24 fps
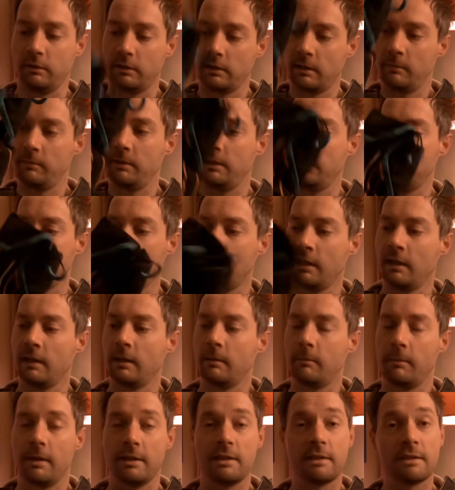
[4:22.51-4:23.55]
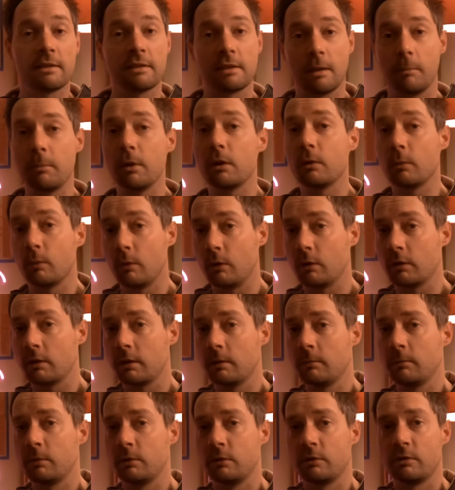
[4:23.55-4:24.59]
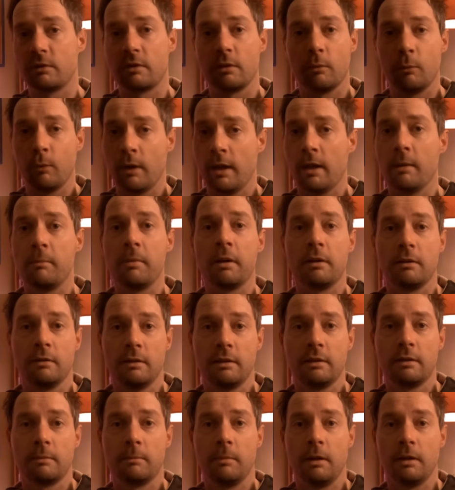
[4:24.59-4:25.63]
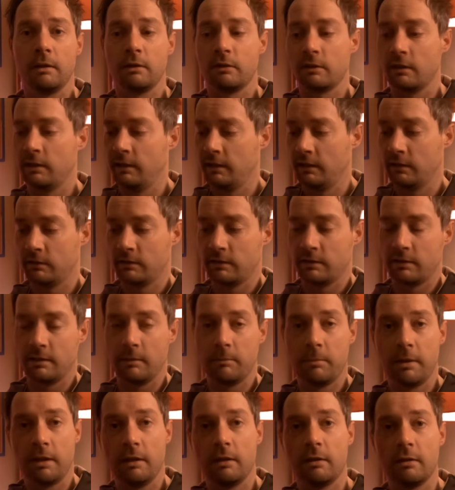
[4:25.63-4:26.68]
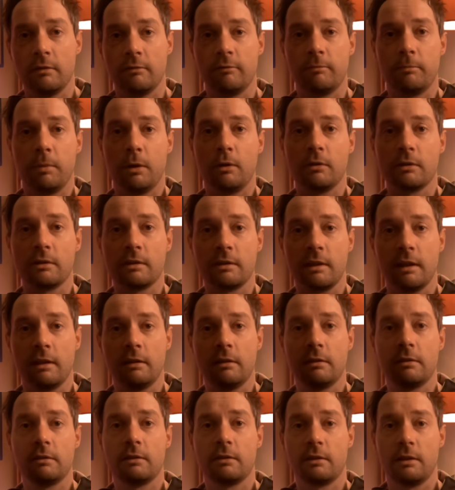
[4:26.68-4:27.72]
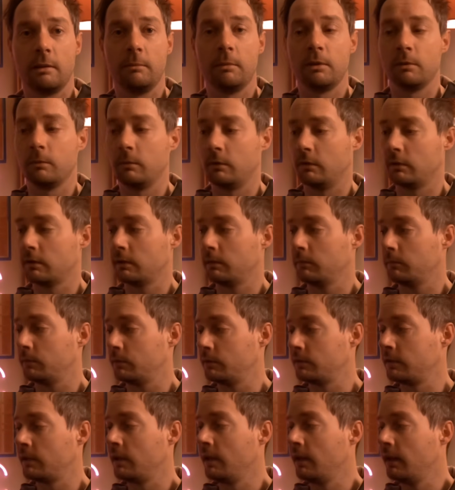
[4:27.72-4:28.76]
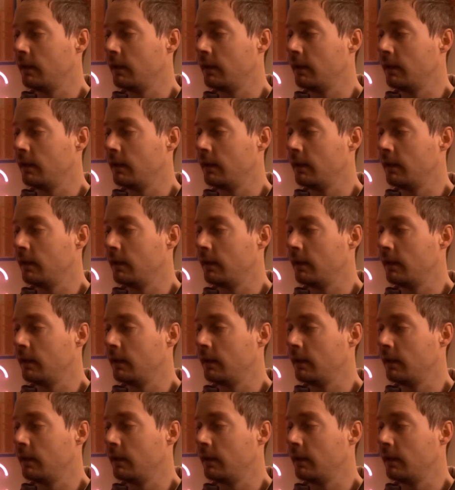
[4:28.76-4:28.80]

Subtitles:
I mean, my summer walking boots weigh about this much, and they're just a pair of bog standard summer walking boots.